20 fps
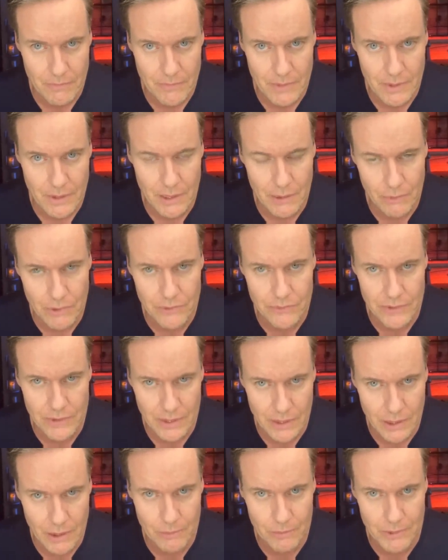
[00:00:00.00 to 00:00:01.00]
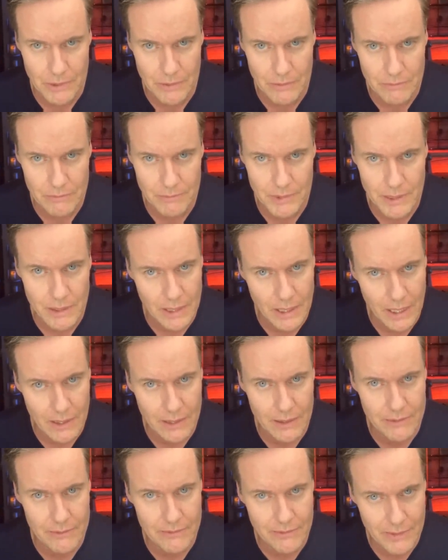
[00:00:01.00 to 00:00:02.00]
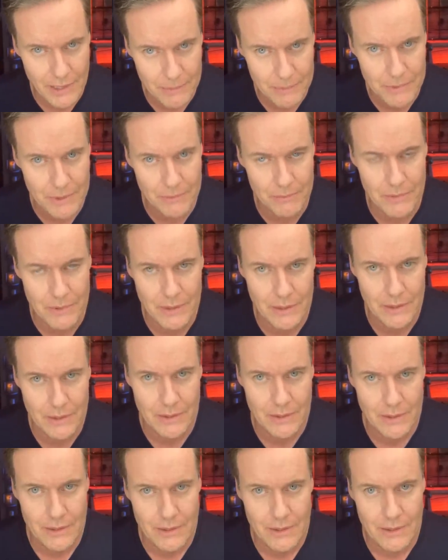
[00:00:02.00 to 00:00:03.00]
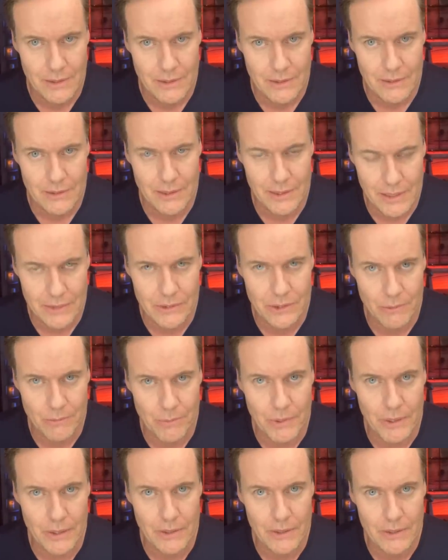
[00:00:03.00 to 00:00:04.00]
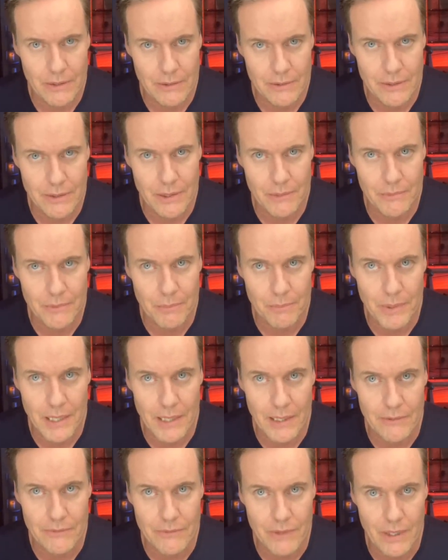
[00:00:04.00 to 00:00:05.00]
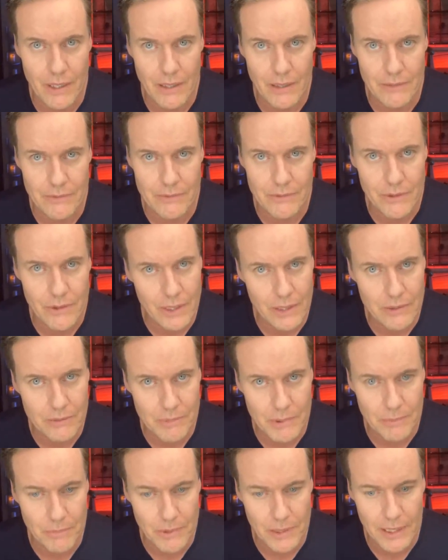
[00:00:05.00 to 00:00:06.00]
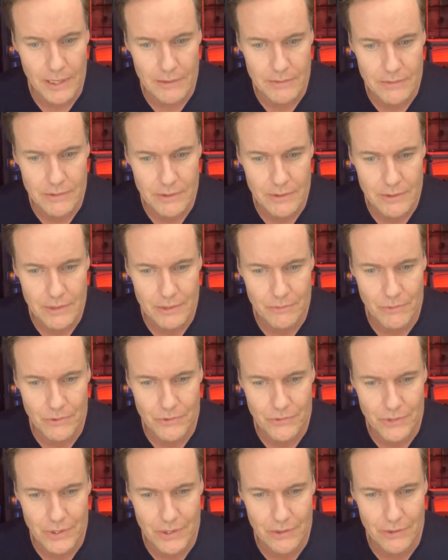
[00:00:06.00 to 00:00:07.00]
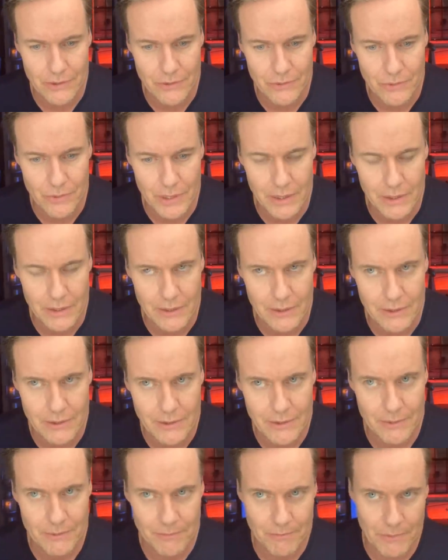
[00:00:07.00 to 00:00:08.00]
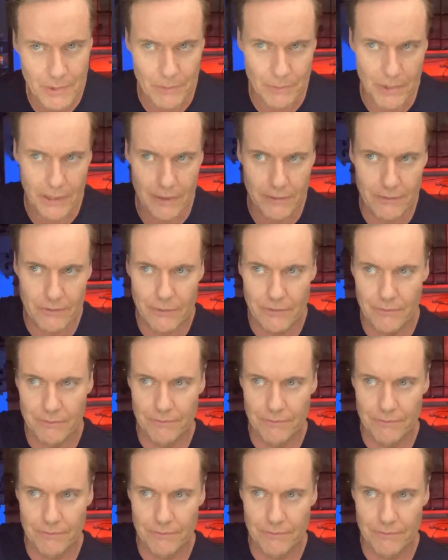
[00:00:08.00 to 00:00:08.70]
He wants to help you, but you got to accept him to get your book to come to pass, guys. You guys be blessed, and we'll see you this weekend. Be blessed.